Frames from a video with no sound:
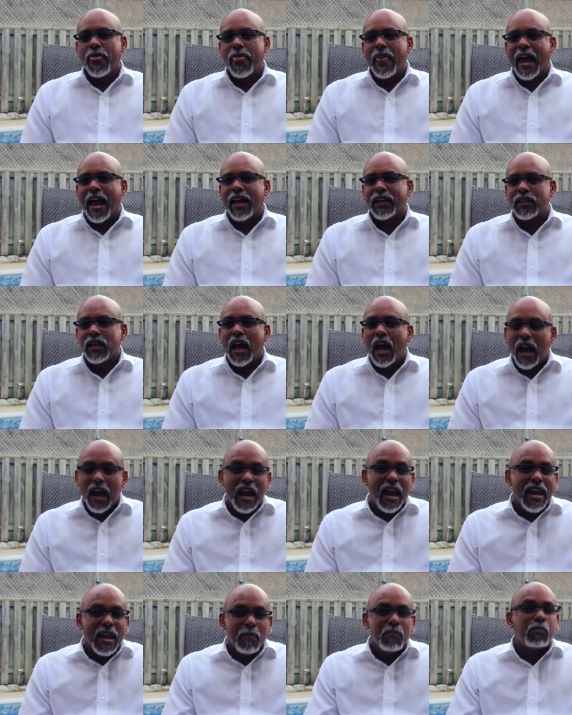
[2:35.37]
that
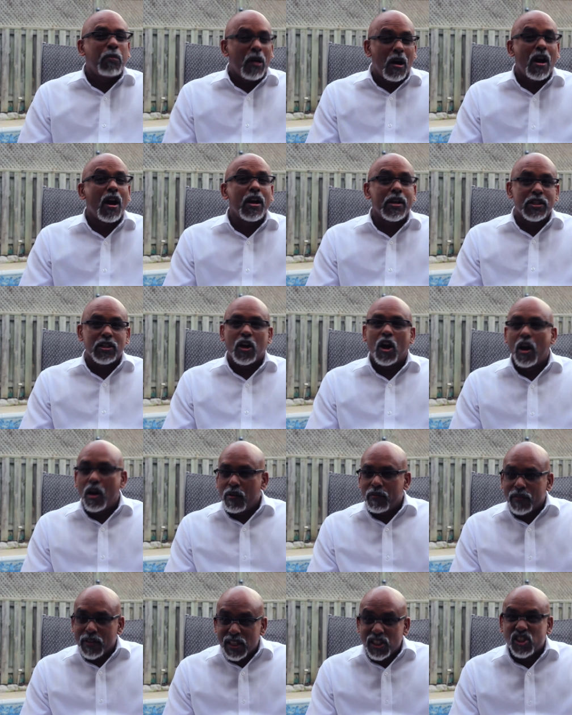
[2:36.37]
I am part
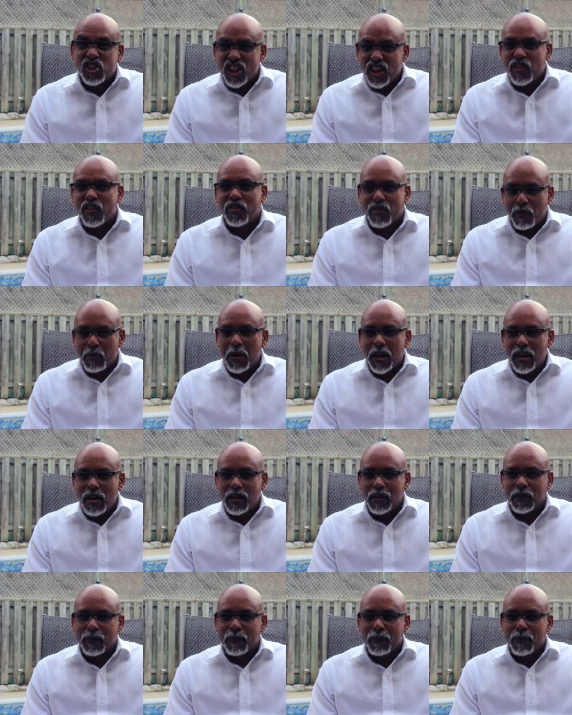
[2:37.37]
of C3,